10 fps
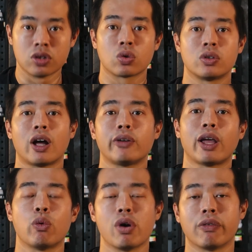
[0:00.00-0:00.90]
So now
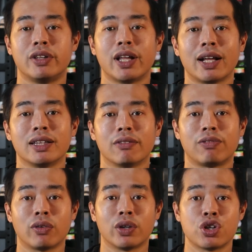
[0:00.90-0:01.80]
that we have done the
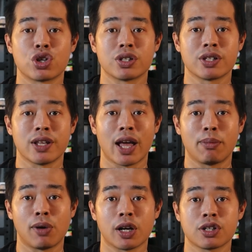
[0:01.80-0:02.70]
foundations in
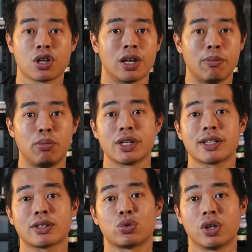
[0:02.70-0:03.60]
airbrush, it brings
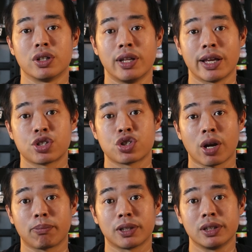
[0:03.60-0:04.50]
us to the next
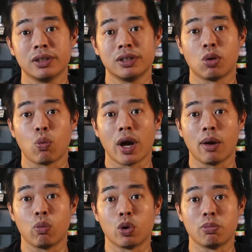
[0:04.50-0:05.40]
chapter
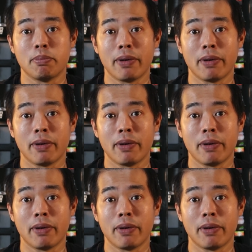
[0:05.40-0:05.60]
where we'll be